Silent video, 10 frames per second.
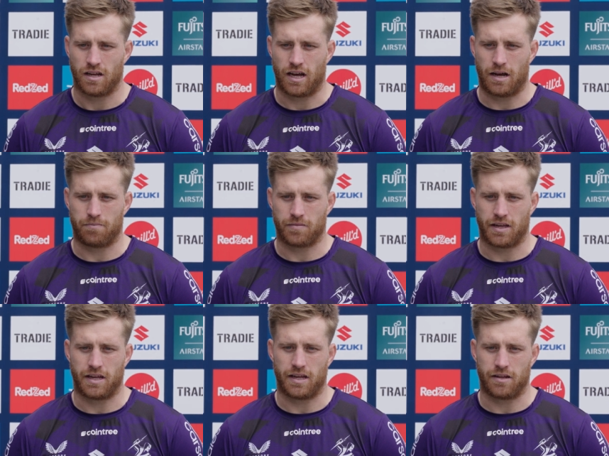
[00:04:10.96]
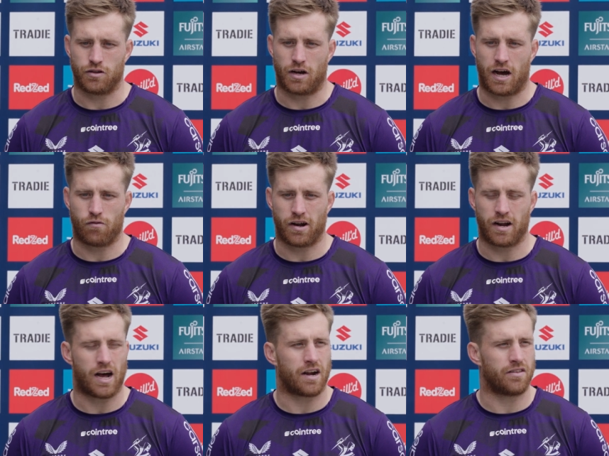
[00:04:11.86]
hard
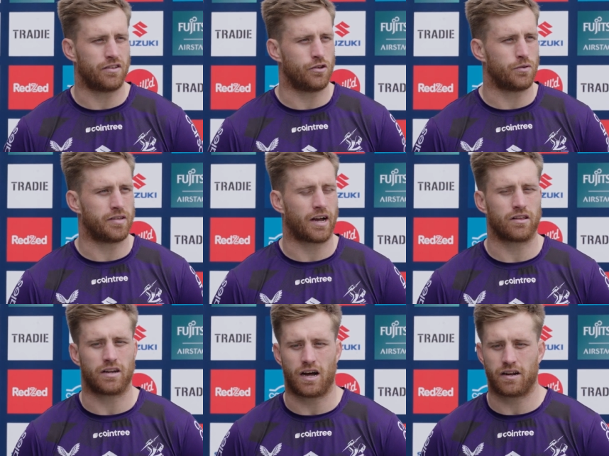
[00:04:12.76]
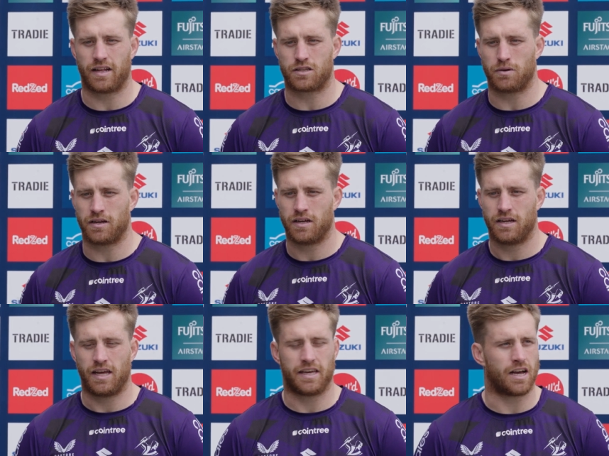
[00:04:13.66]
running harder than you and tackling harder, that's where
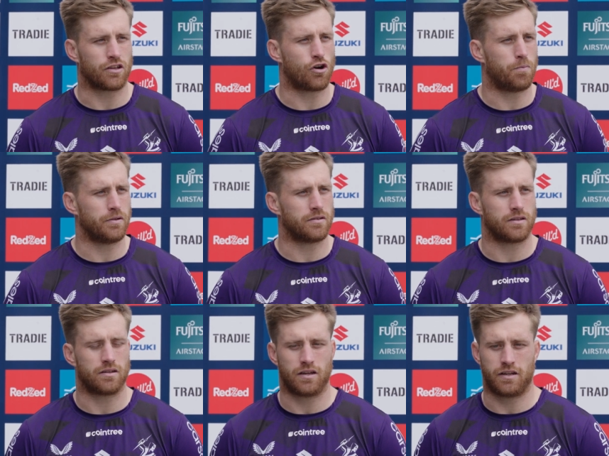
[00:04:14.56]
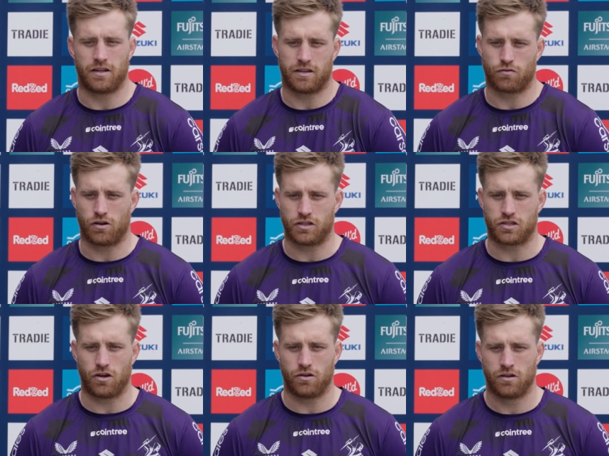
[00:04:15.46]
he can't cop it. And that's rightly
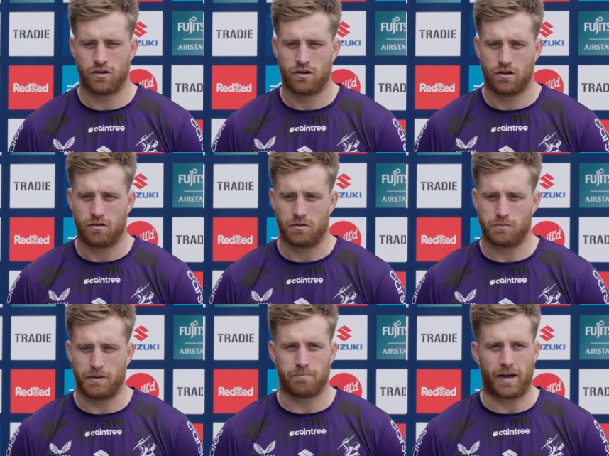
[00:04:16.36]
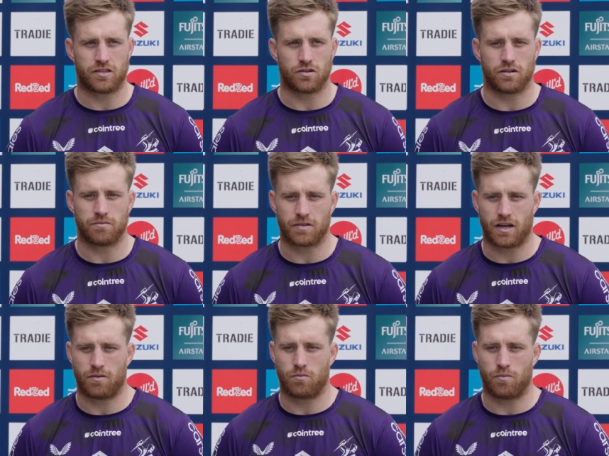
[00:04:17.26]
so. He's been based on
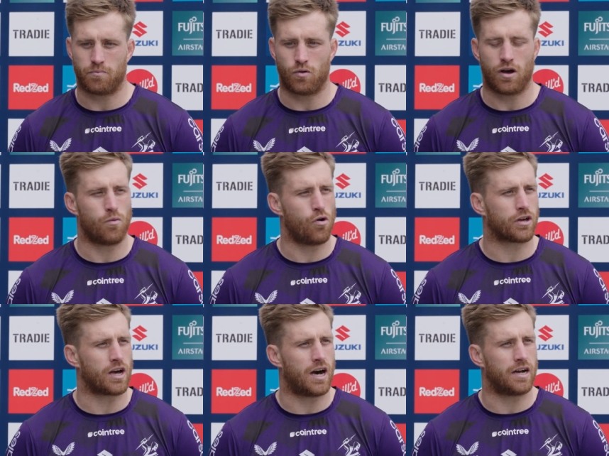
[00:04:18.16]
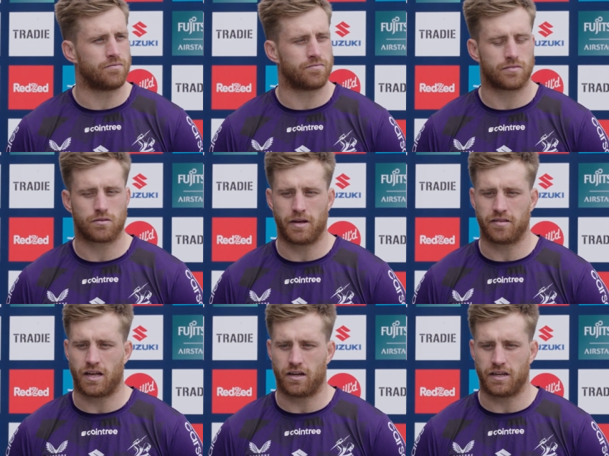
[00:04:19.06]
her work hard
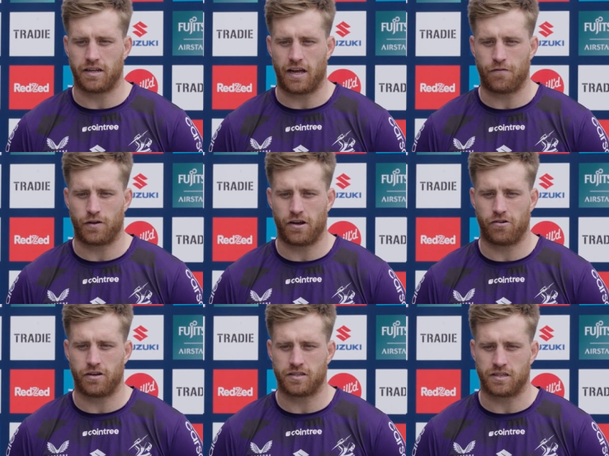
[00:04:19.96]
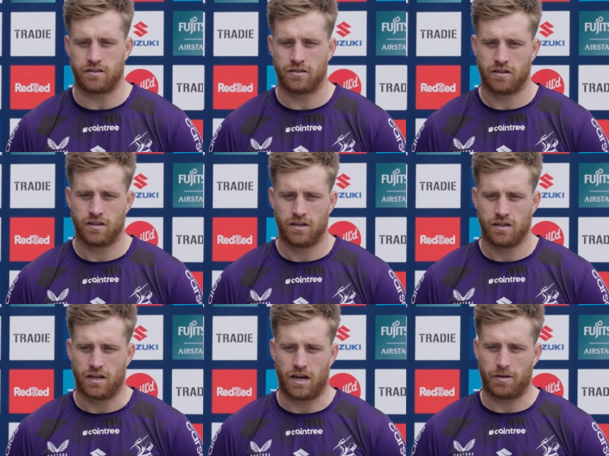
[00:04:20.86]
mentality and effort areas, and
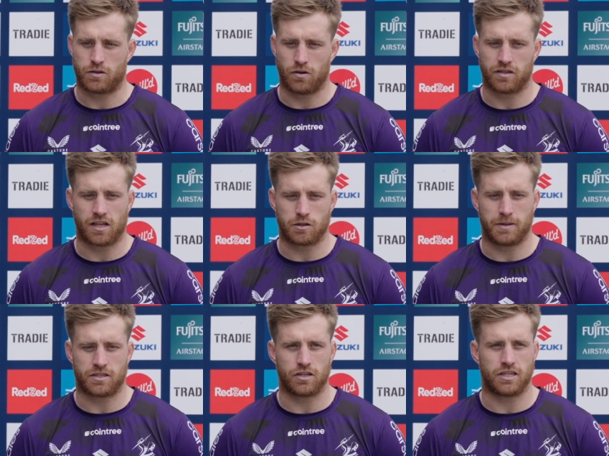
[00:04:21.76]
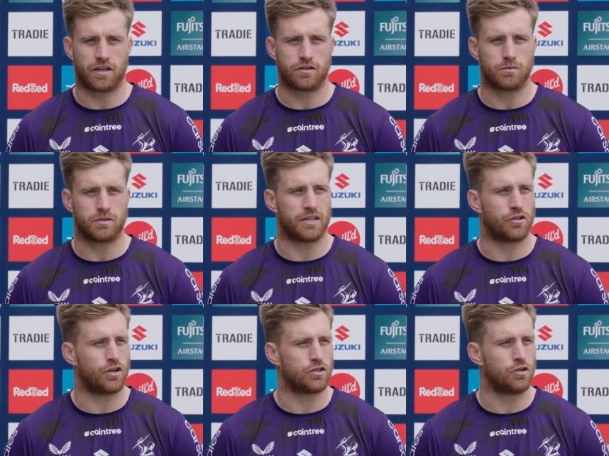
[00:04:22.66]
that's why this club's been so successful, is they
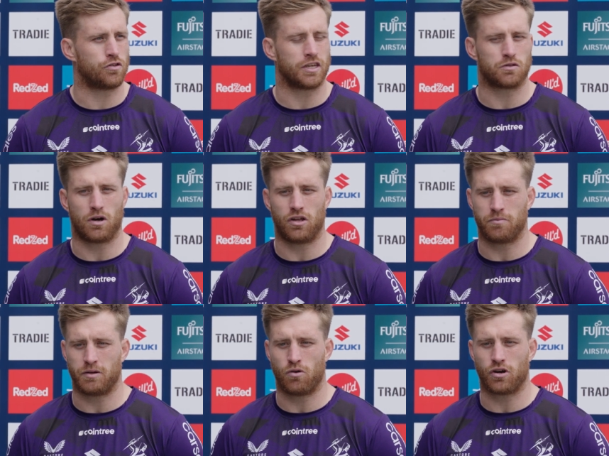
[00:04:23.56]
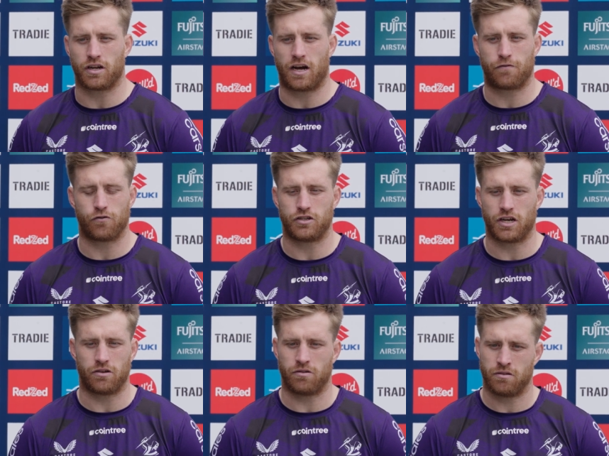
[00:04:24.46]
do those little things well and been working hard for each
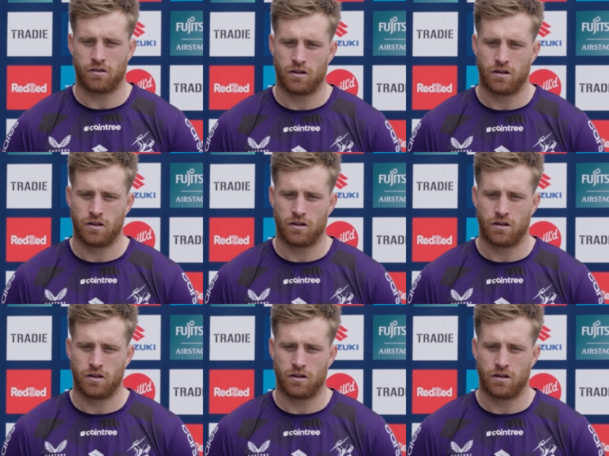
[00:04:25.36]
other. And